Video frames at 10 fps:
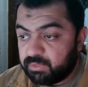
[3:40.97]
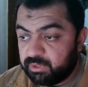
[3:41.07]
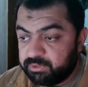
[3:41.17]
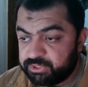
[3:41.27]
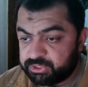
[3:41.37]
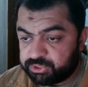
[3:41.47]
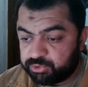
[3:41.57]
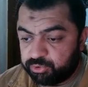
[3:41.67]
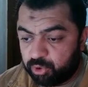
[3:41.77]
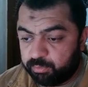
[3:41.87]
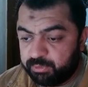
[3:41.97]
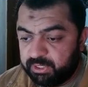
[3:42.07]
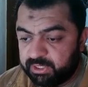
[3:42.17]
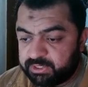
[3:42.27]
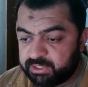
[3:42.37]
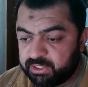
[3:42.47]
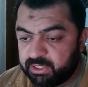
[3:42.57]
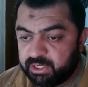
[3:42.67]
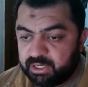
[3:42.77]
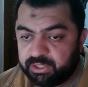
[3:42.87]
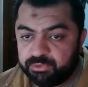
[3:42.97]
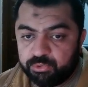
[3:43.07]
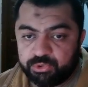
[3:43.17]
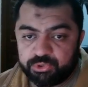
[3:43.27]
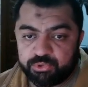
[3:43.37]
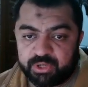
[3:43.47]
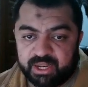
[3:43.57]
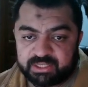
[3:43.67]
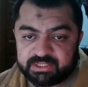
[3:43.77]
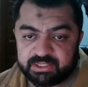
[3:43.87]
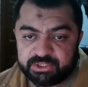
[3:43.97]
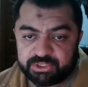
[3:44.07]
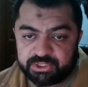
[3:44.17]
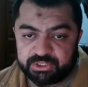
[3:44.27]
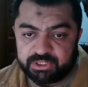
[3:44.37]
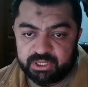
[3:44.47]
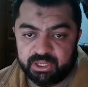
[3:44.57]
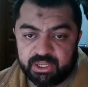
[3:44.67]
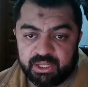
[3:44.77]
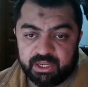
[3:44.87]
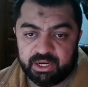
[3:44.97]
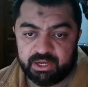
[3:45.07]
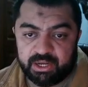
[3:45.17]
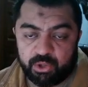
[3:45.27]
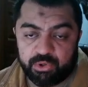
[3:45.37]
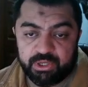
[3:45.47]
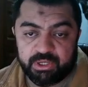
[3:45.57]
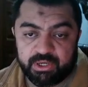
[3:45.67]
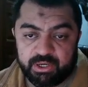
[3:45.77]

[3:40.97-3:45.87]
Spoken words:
just copy it and go to your Excel sheet. And now here,